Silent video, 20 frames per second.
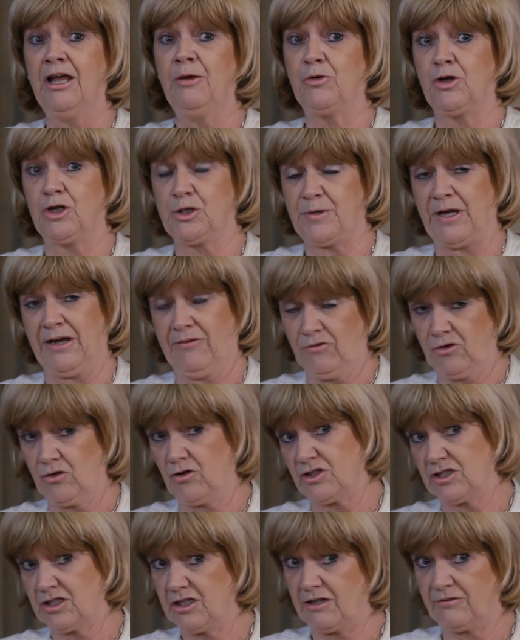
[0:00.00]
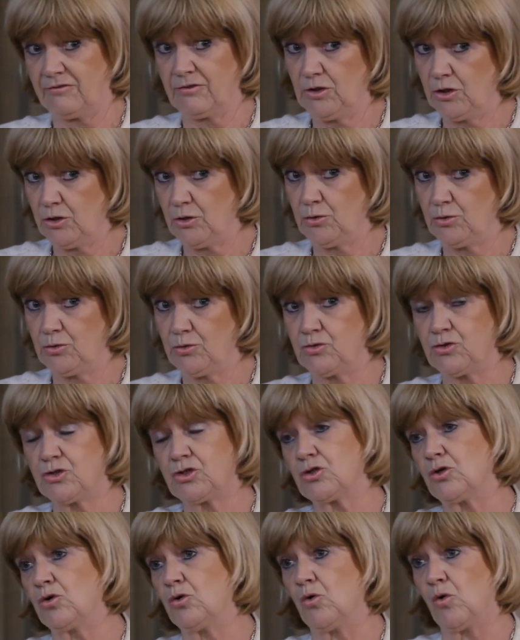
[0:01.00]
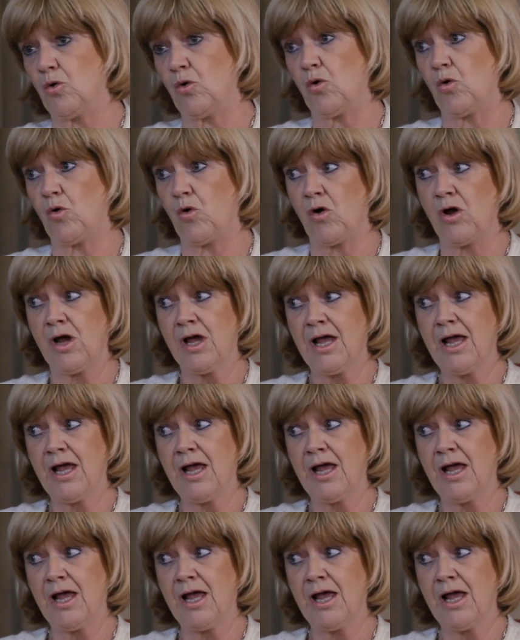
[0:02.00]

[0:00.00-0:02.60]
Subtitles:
because we haven't got enough loos, or